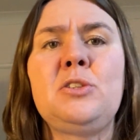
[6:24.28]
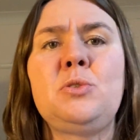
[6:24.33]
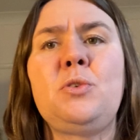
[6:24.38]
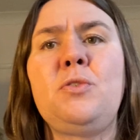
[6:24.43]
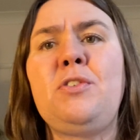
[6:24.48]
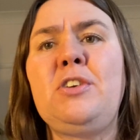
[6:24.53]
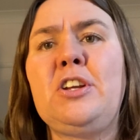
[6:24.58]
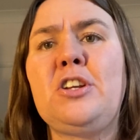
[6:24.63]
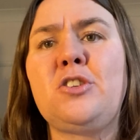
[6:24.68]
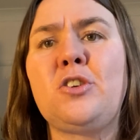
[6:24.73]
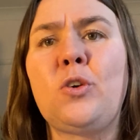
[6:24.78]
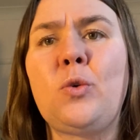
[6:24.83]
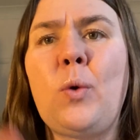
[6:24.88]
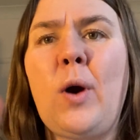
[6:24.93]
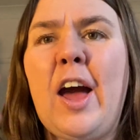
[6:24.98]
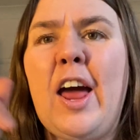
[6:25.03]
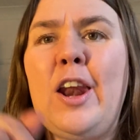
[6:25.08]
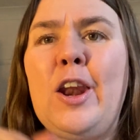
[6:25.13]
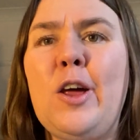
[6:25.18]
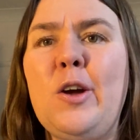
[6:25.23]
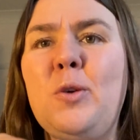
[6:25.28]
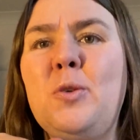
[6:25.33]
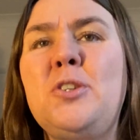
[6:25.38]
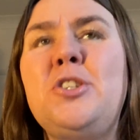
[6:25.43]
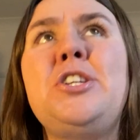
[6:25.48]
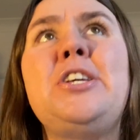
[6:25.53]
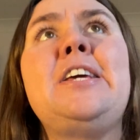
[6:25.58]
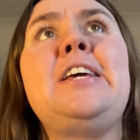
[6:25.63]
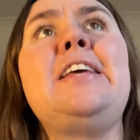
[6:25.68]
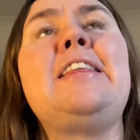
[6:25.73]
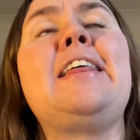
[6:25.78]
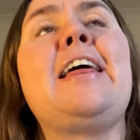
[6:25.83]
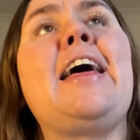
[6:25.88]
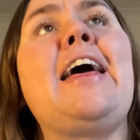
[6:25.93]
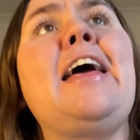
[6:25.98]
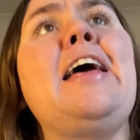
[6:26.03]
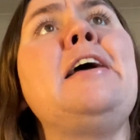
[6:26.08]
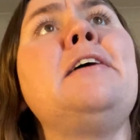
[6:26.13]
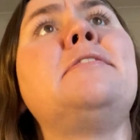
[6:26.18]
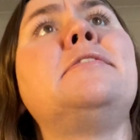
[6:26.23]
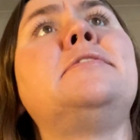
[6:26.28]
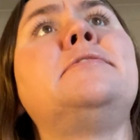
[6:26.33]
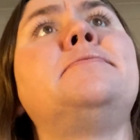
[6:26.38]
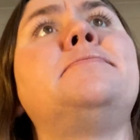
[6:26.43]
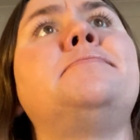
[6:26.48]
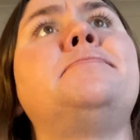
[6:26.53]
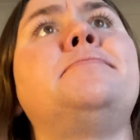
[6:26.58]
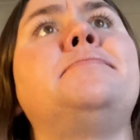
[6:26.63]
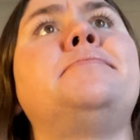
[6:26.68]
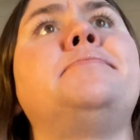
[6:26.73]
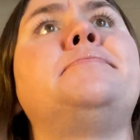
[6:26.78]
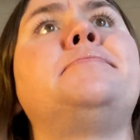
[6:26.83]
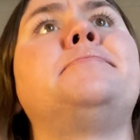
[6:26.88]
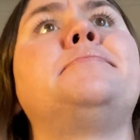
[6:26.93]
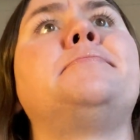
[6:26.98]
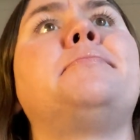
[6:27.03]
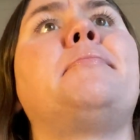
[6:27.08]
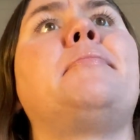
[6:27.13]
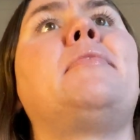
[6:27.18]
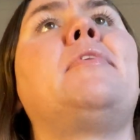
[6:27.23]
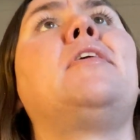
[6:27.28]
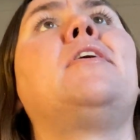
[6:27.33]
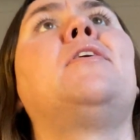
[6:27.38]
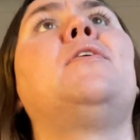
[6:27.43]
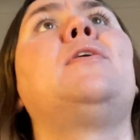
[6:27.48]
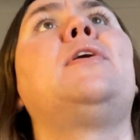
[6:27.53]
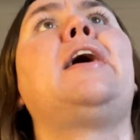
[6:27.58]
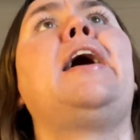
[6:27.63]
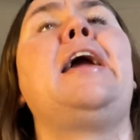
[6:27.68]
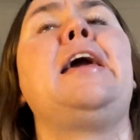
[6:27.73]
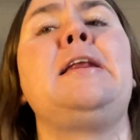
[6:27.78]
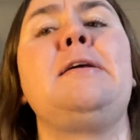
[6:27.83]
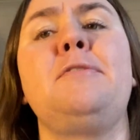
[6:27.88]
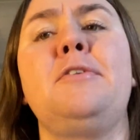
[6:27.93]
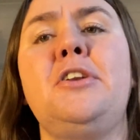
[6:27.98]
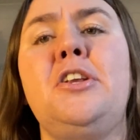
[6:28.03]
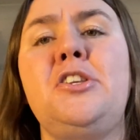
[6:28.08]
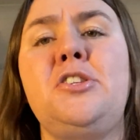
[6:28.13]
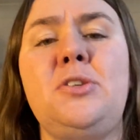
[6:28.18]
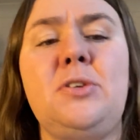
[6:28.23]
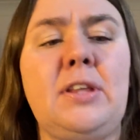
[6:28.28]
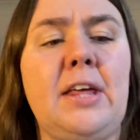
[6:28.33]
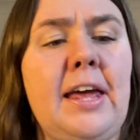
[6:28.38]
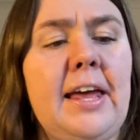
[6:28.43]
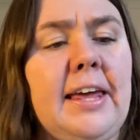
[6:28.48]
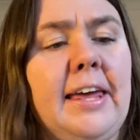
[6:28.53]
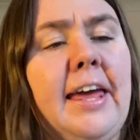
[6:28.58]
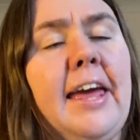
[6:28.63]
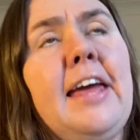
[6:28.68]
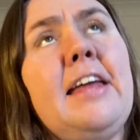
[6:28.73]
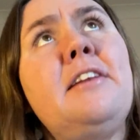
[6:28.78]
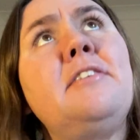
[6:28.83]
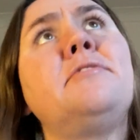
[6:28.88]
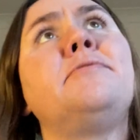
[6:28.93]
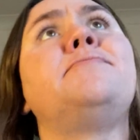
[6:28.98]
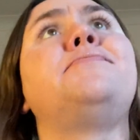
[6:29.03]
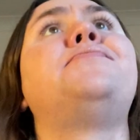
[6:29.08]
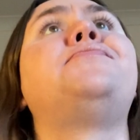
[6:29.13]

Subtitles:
We finish on quite a low G there. Okay, and I'm going to do that again.